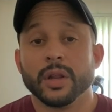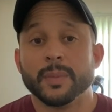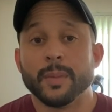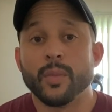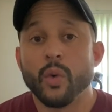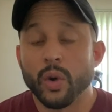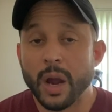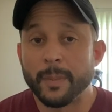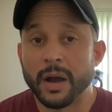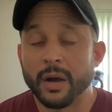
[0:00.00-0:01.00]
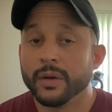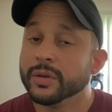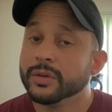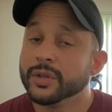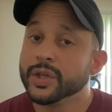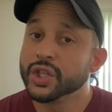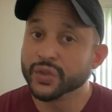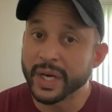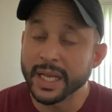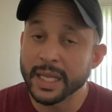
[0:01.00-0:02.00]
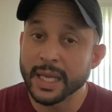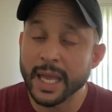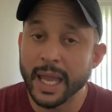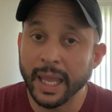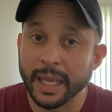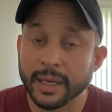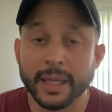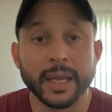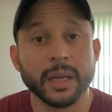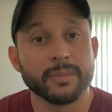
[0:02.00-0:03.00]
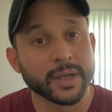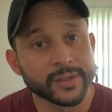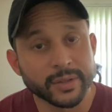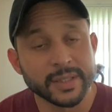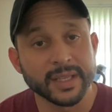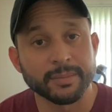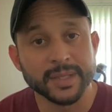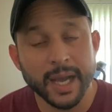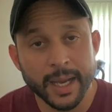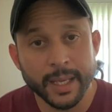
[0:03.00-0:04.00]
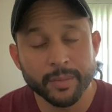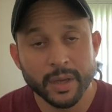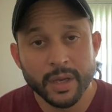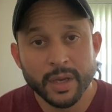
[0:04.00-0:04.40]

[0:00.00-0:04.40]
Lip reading: a little bit more about shredding and gaining muscle at the same time.